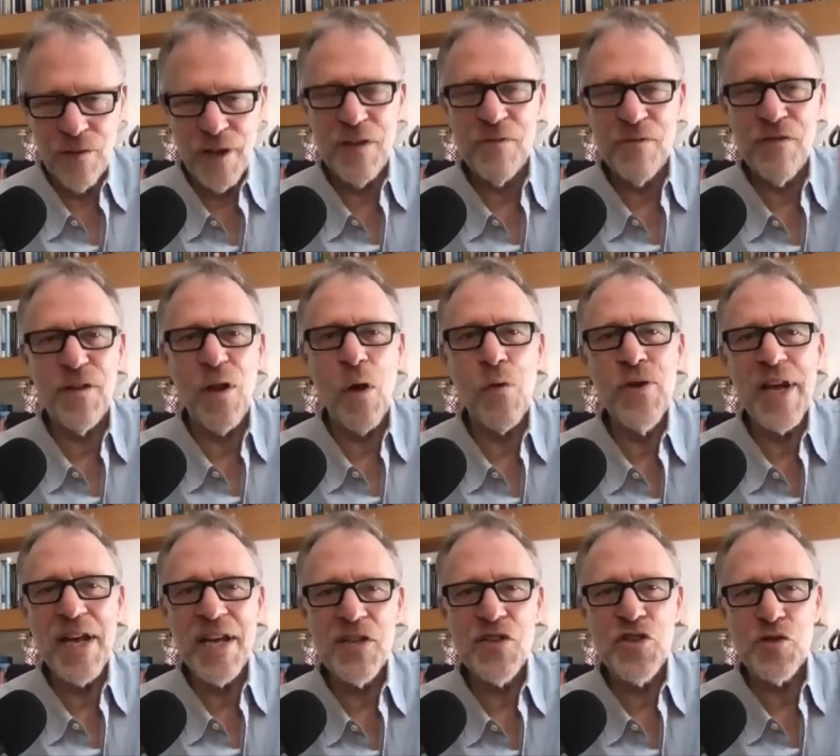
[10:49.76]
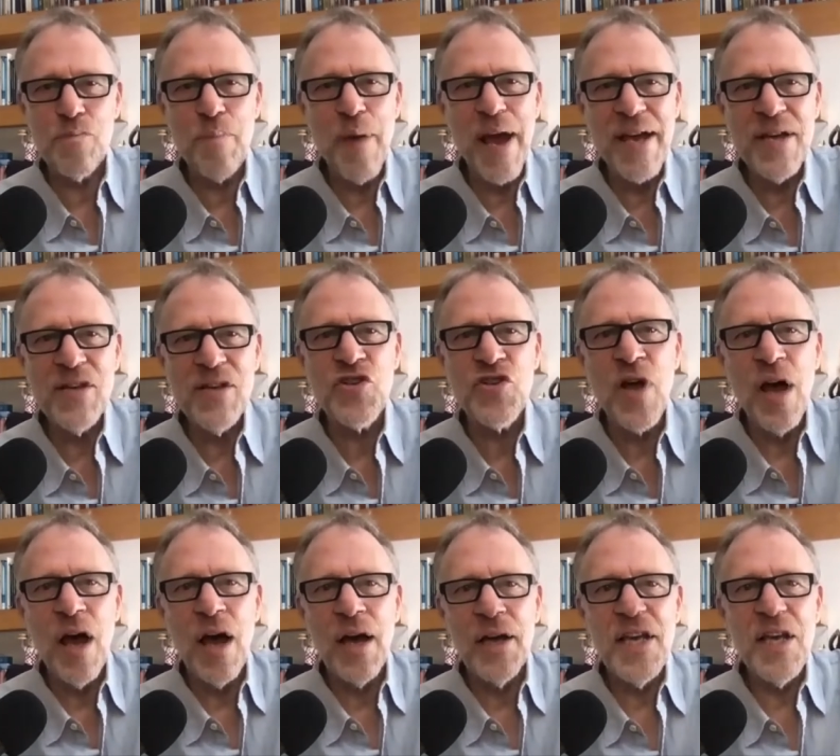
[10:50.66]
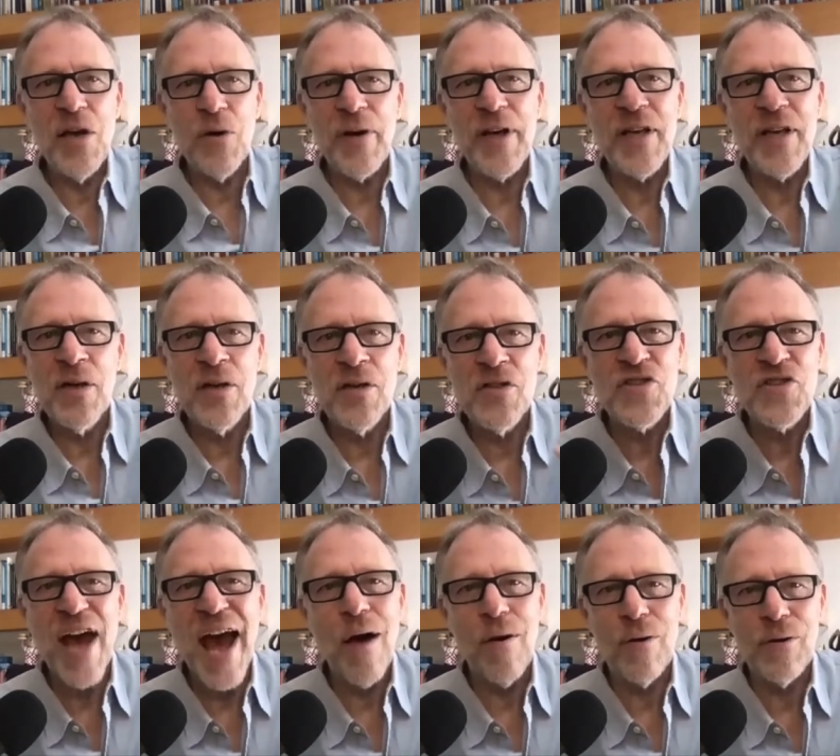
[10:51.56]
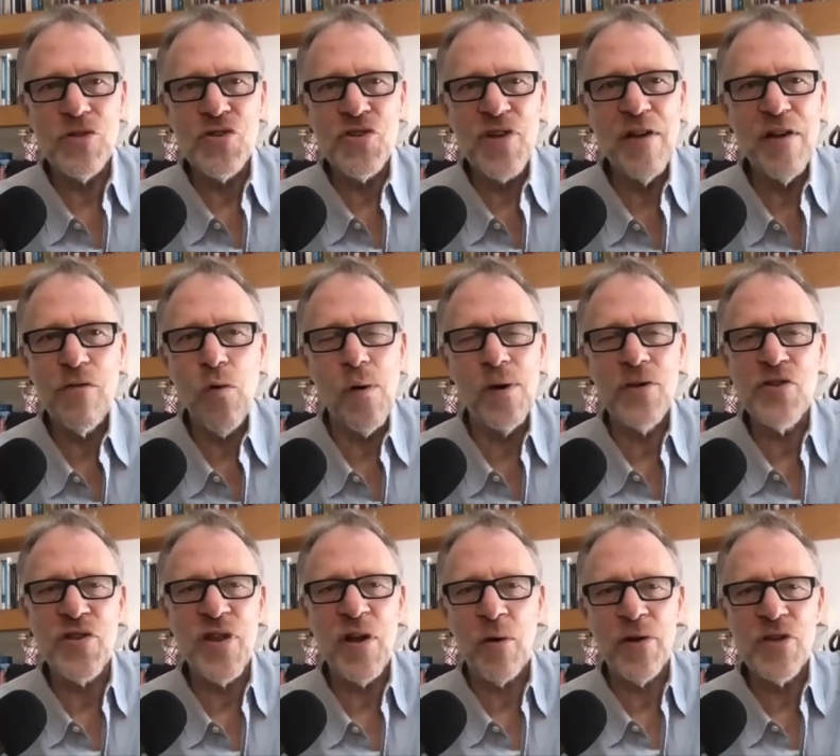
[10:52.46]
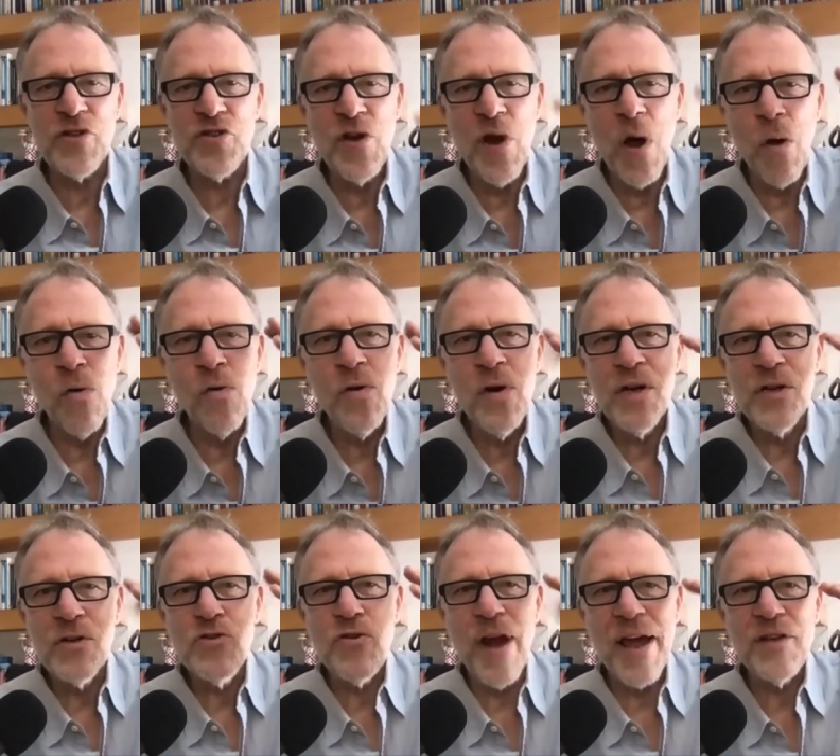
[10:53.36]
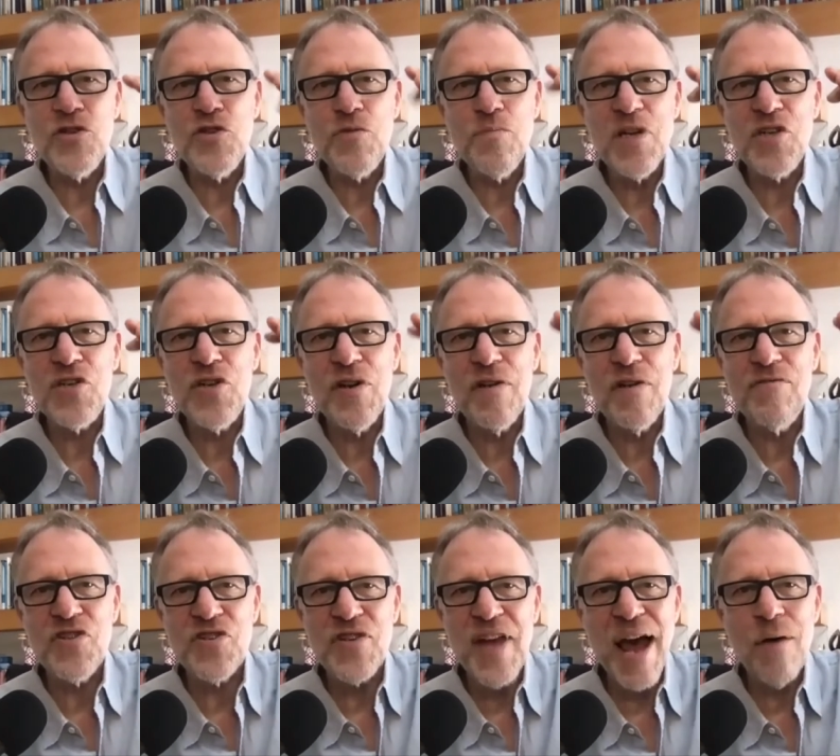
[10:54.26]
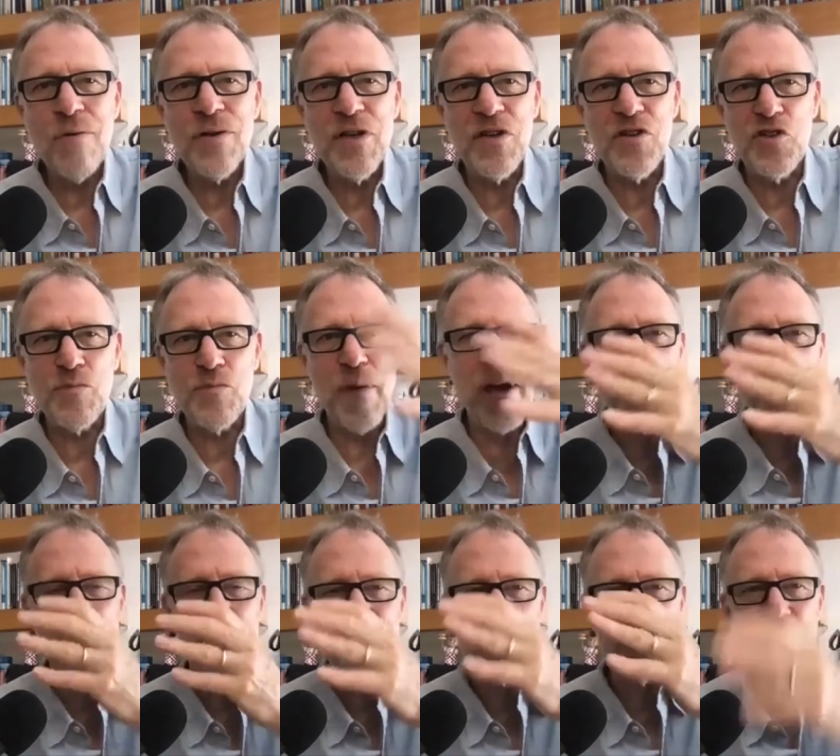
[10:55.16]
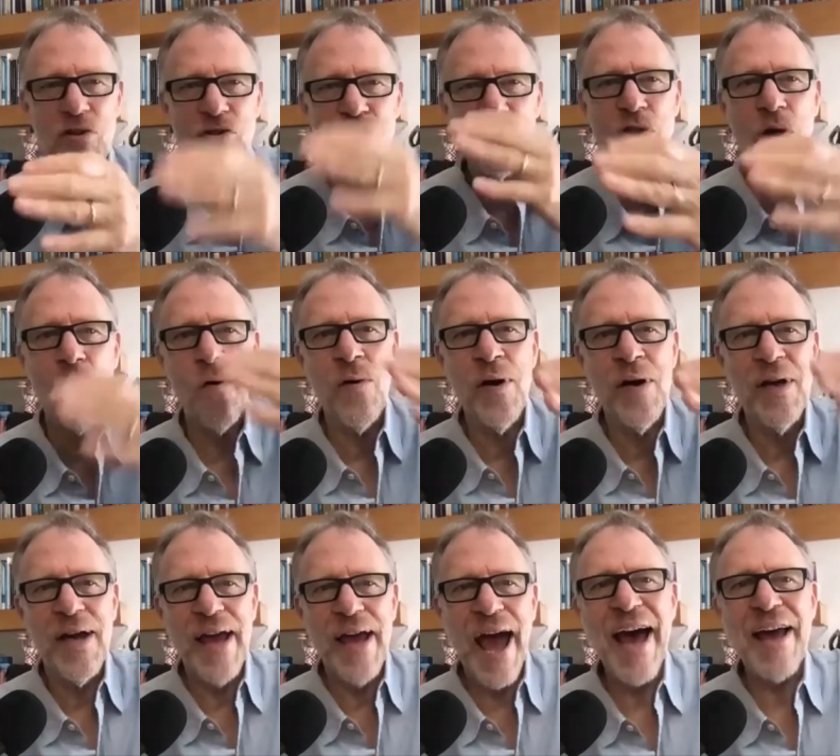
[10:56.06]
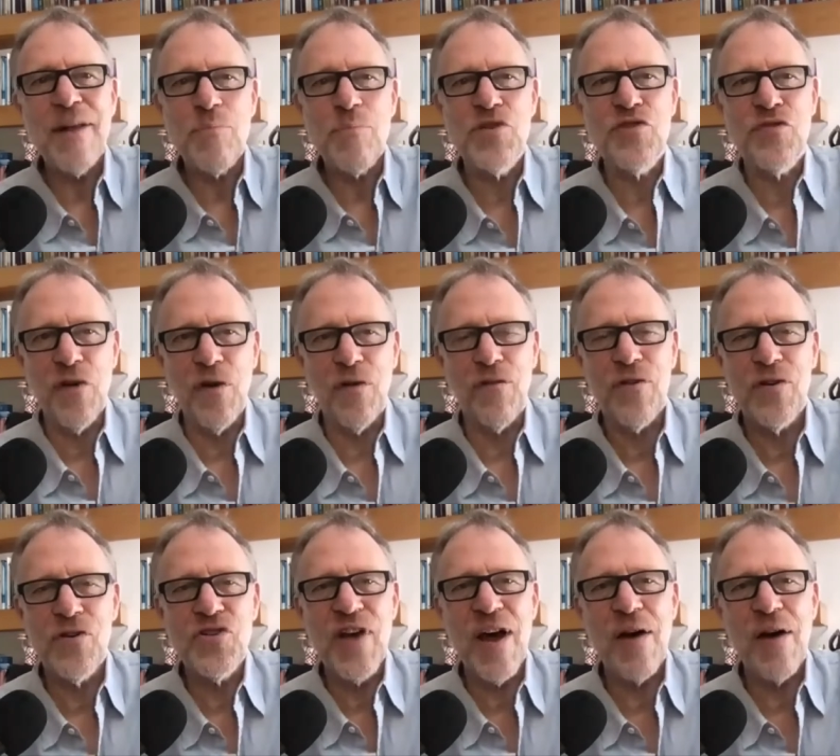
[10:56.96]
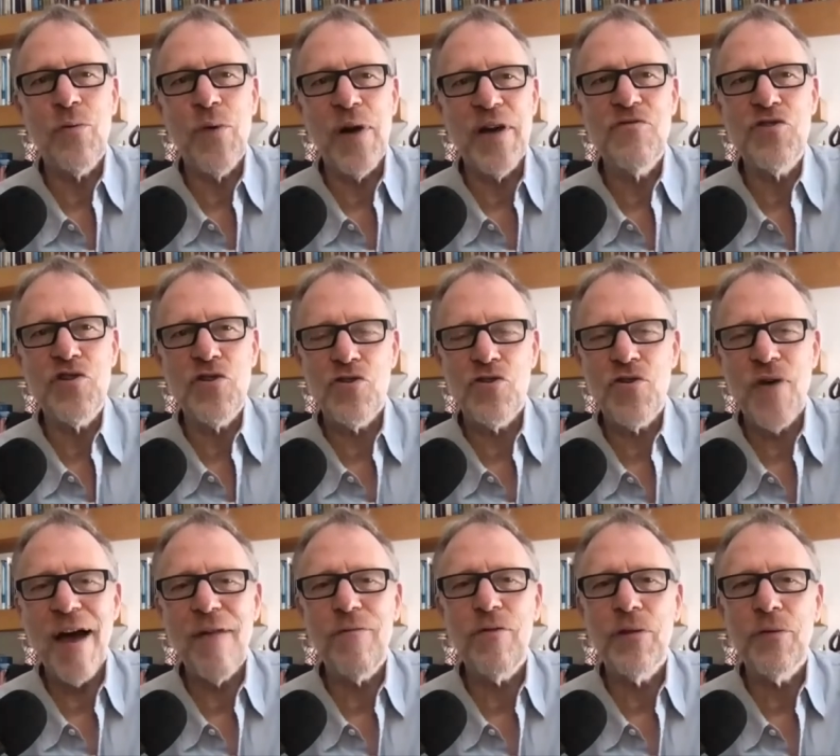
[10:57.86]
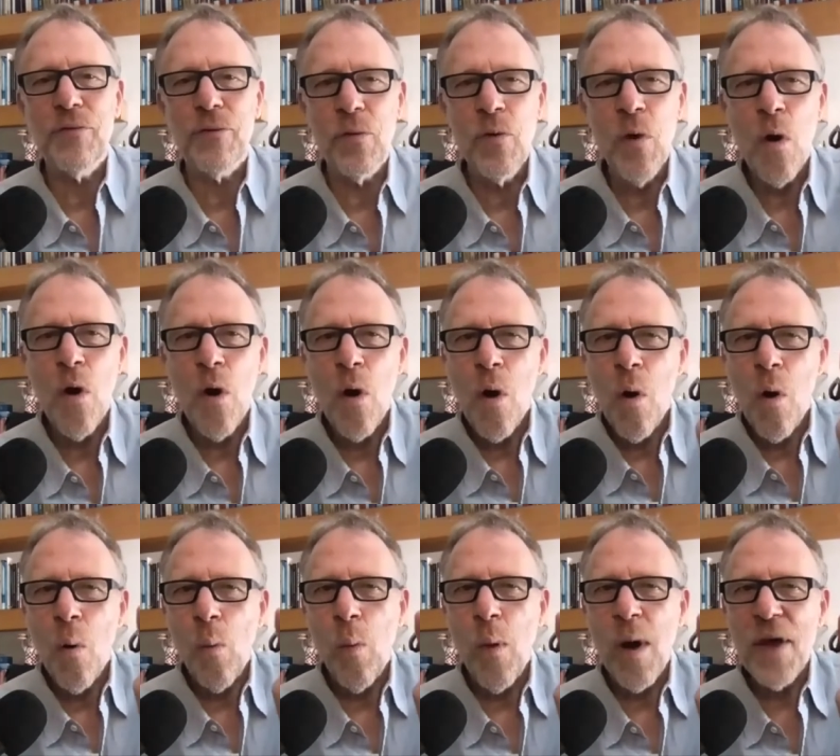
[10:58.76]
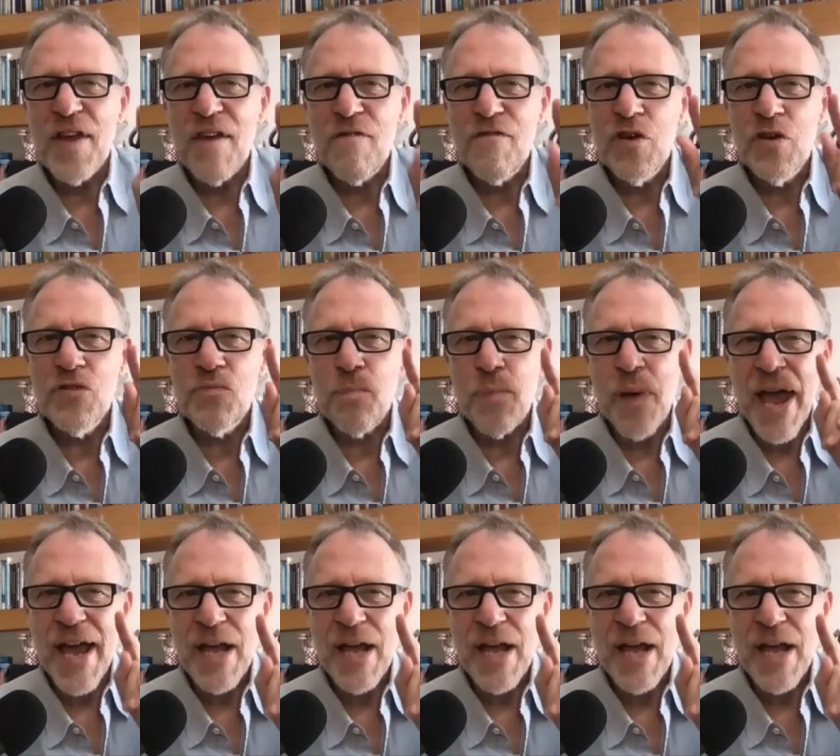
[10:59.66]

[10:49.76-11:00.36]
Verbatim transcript: floating in space hearing sounds. And of course, there oh, is no transmission of sound in space because there's no atmosphere for sound waves to travel through. What if you pay